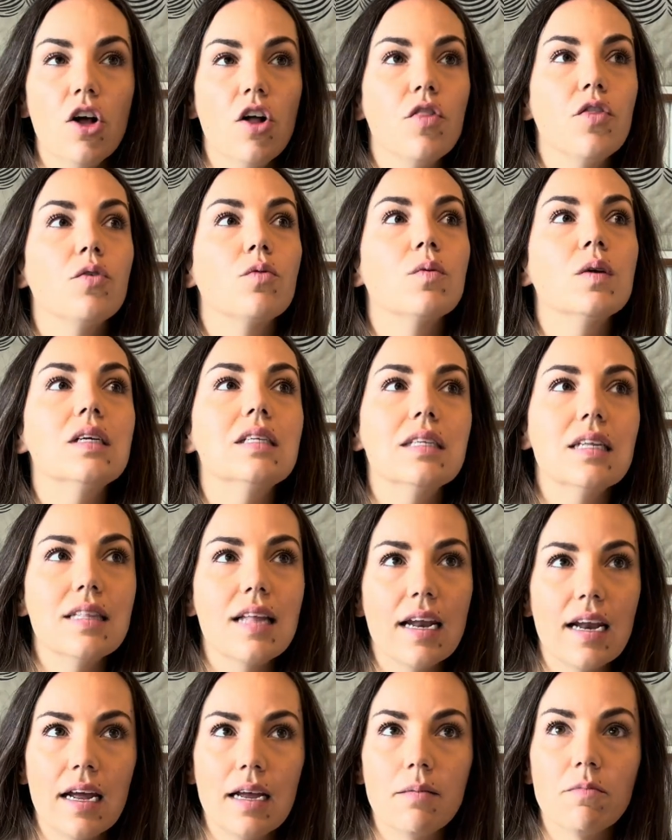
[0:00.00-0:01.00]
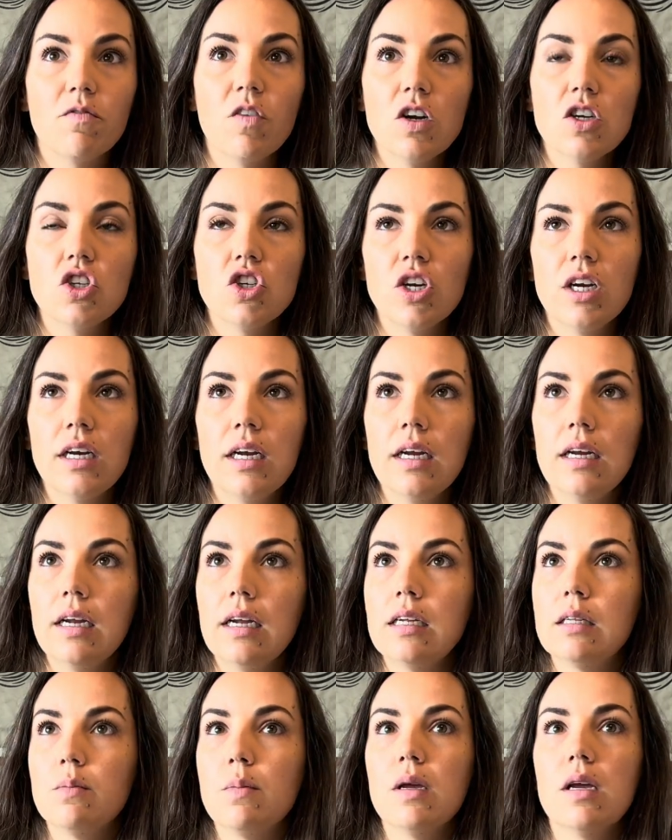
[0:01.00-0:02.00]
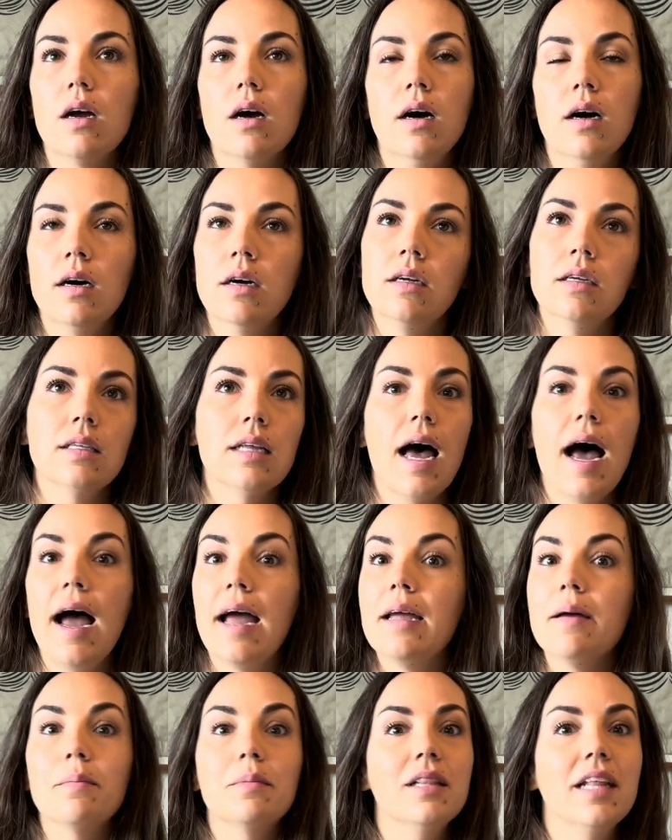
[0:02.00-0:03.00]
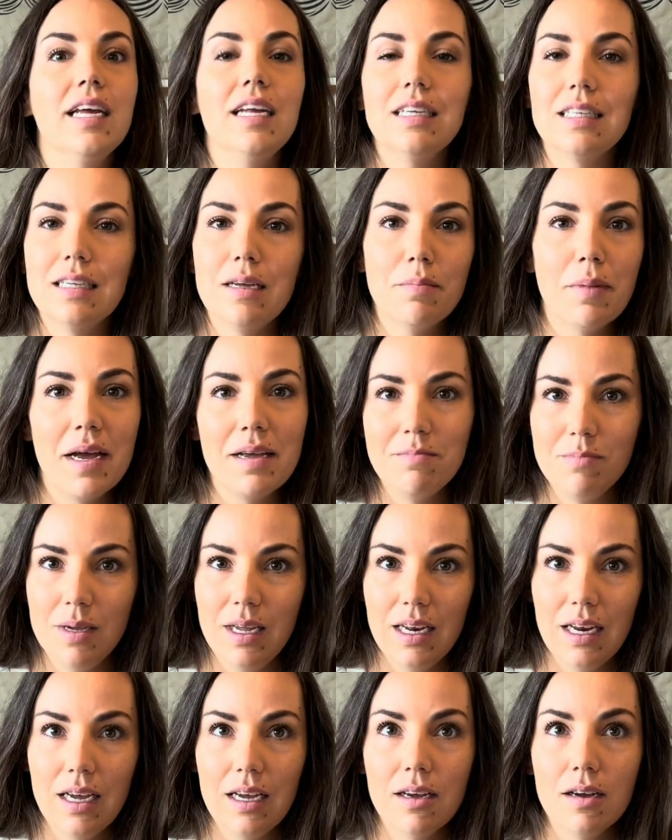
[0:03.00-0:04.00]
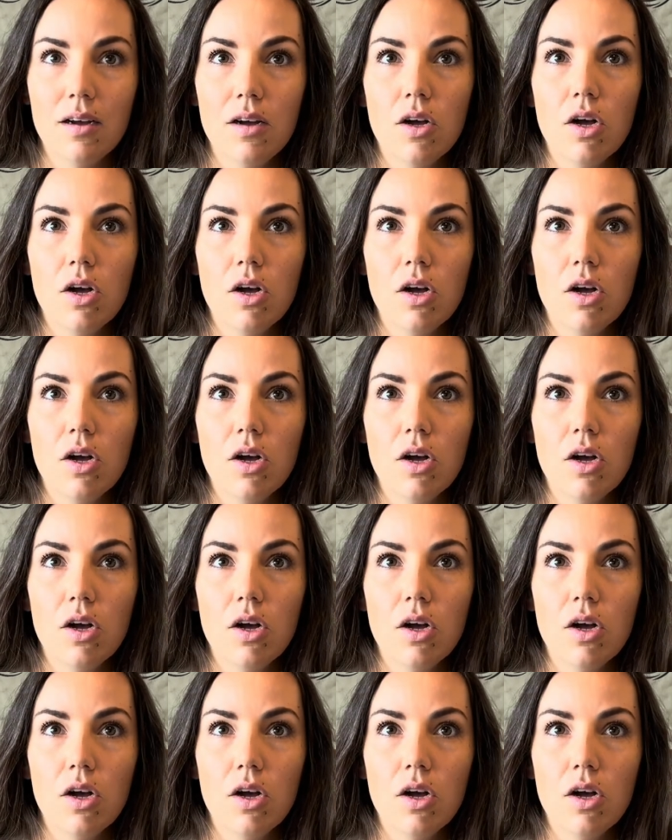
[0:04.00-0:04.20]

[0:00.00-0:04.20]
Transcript: The reason that I am frustrated is because I am late to my meeting.